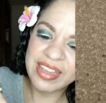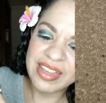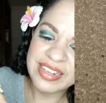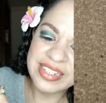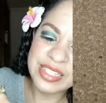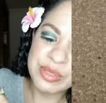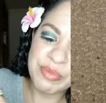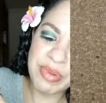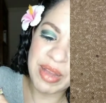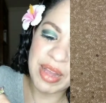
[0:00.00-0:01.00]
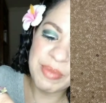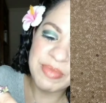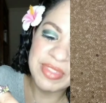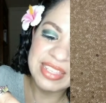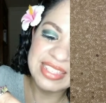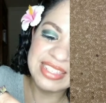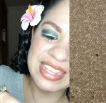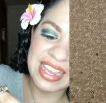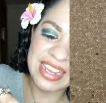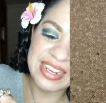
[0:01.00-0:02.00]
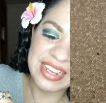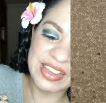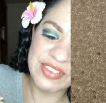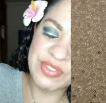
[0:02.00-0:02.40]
just pop this side of the